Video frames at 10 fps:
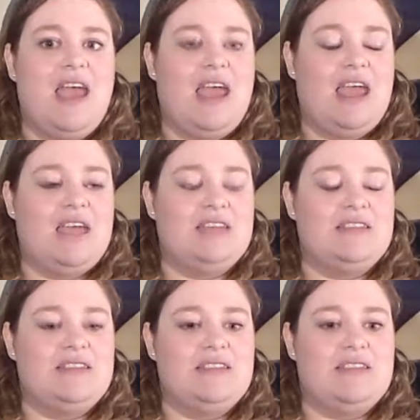
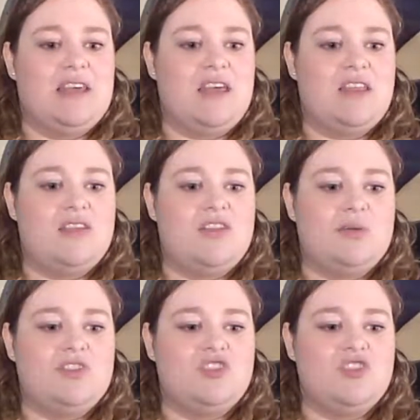and there
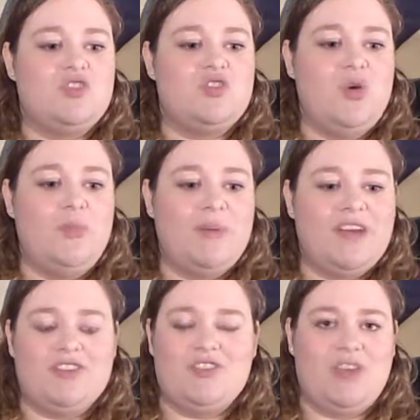was just so
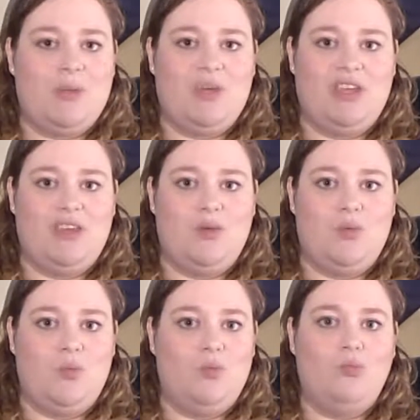much that we
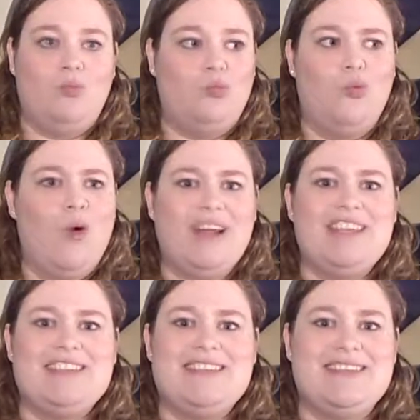
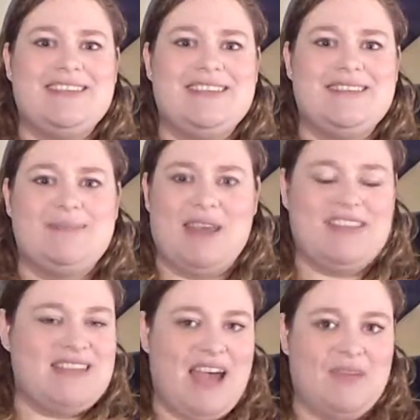wanted to
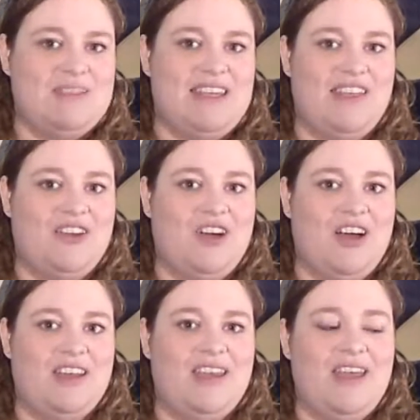spend time together on